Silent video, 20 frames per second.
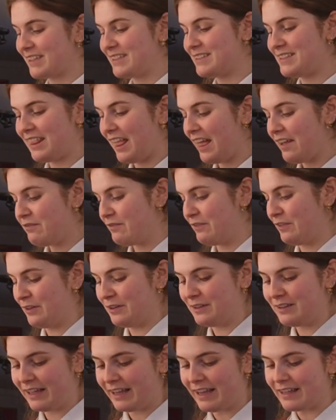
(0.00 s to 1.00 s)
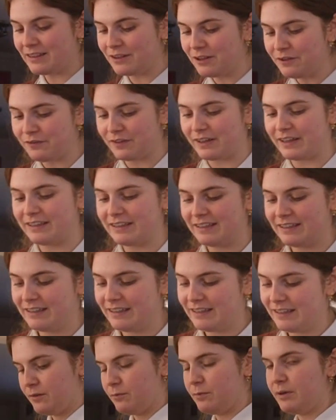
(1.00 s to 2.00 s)
delightful. Like, I love it.
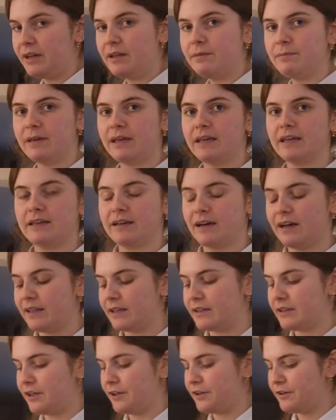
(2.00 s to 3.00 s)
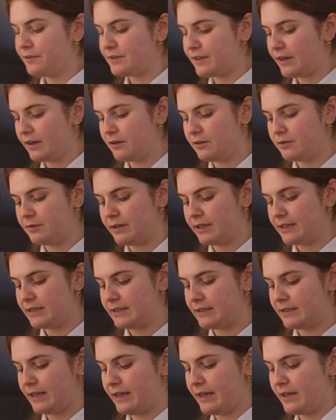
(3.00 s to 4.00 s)
When I make garlic cloves, I
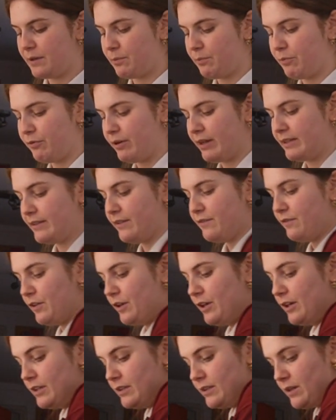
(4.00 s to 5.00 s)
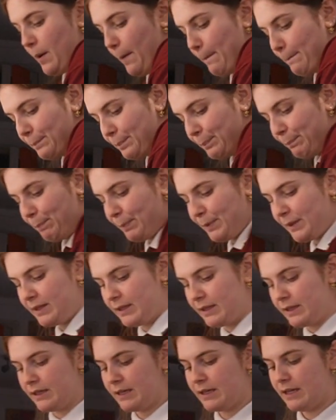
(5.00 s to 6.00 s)
always like press it first
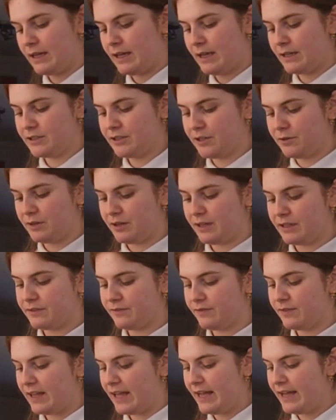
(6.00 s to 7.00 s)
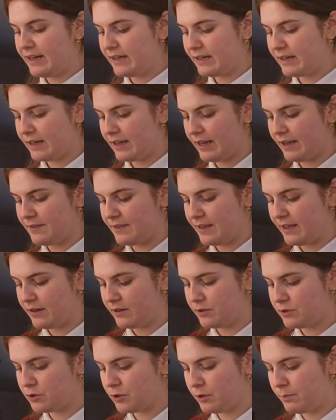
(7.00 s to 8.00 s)
so that it's flat, and then
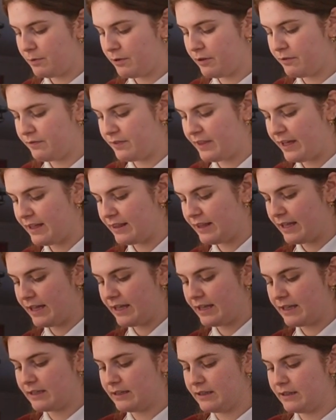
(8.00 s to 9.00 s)
chop off that like